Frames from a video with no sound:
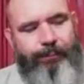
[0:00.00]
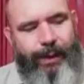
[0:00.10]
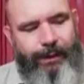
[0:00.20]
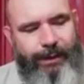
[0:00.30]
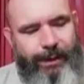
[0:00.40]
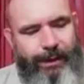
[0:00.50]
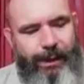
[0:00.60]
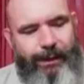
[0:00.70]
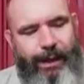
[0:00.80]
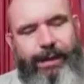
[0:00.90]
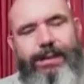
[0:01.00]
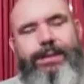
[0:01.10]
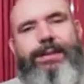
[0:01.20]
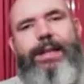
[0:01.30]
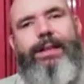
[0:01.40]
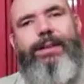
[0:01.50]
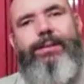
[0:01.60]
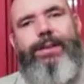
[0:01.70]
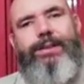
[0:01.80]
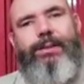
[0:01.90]
his death and
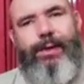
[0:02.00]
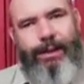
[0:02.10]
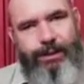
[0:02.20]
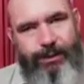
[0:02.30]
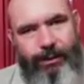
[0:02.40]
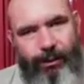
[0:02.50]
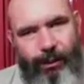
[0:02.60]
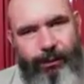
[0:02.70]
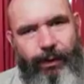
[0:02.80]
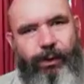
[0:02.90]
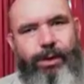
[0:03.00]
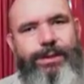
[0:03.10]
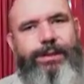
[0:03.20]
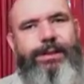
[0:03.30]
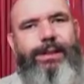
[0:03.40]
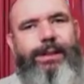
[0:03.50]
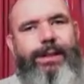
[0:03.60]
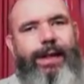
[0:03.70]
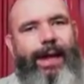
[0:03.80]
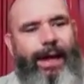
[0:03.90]
resurrection on the cross.
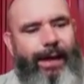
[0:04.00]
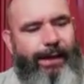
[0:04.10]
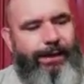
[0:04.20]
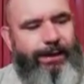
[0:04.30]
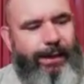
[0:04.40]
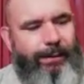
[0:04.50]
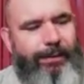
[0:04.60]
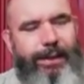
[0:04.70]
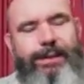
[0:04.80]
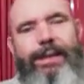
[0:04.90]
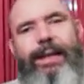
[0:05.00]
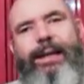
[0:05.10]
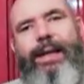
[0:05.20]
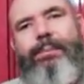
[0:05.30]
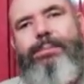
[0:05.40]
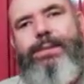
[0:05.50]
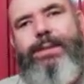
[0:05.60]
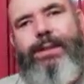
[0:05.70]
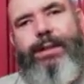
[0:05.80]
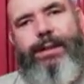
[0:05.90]
And the attack comes
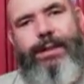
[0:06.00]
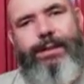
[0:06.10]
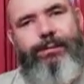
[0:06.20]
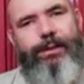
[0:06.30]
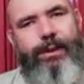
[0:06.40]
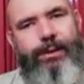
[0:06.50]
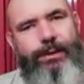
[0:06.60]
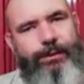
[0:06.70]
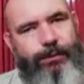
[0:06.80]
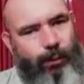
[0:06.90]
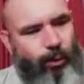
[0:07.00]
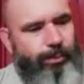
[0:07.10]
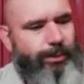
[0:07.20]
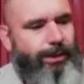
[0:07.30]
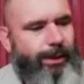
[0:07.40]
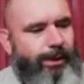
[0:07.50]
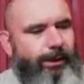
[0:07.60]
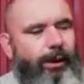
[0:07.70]
in various forms. Now